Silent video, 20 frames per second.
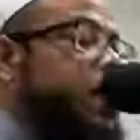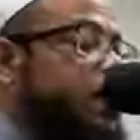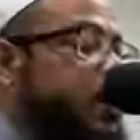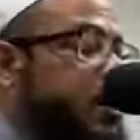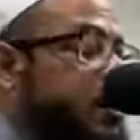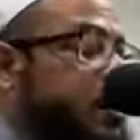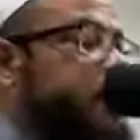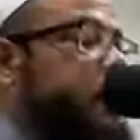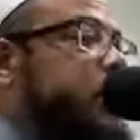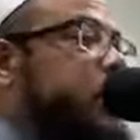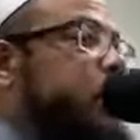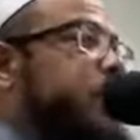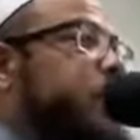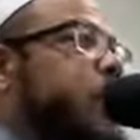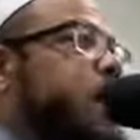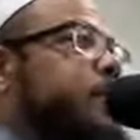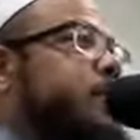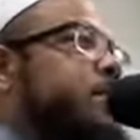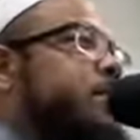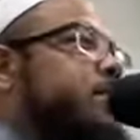Amr ibn
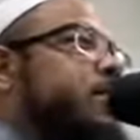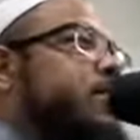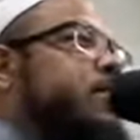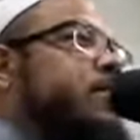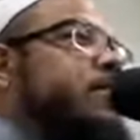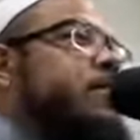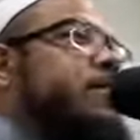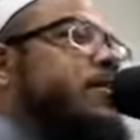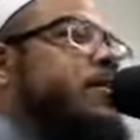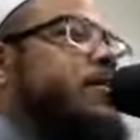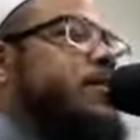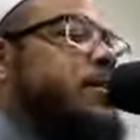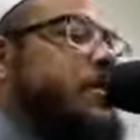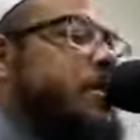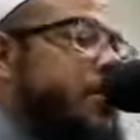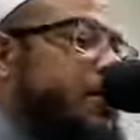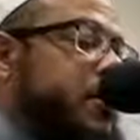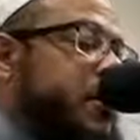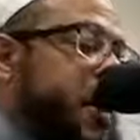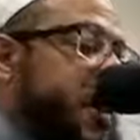Abbasah
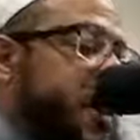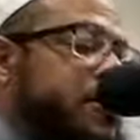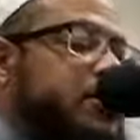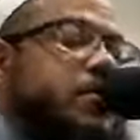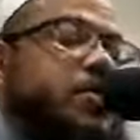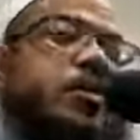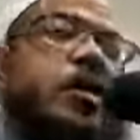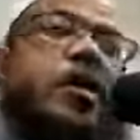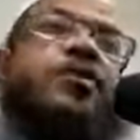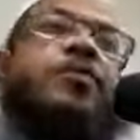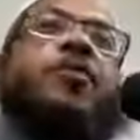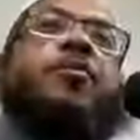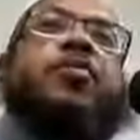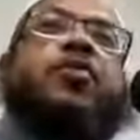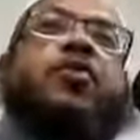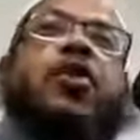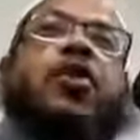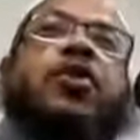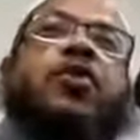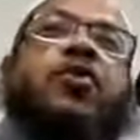asked another
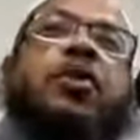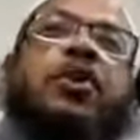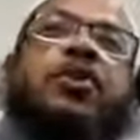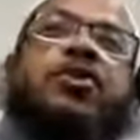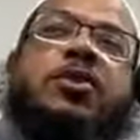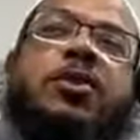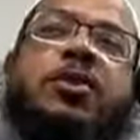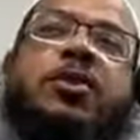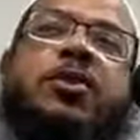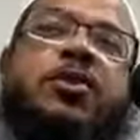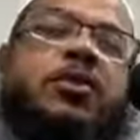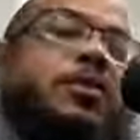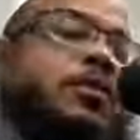important question.